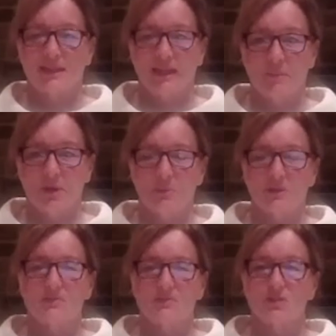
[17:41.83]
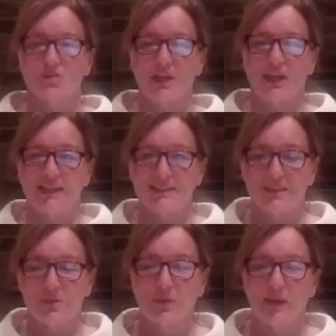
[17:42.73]
Take a moment, rest your
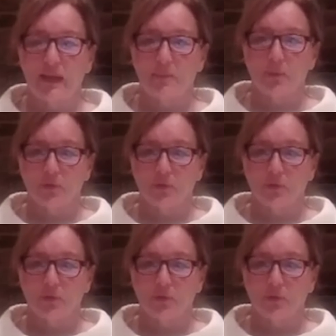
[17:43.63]
hands in your lap